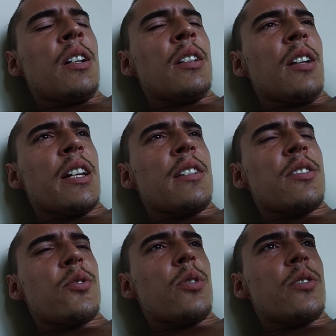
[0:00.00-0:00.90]
like in the
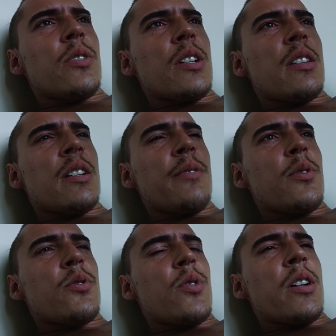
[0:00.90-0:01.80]
streets or anything, if
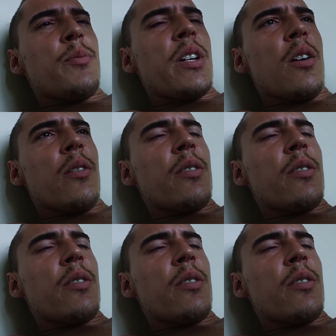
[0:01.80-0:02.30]
you're trying to be healthy,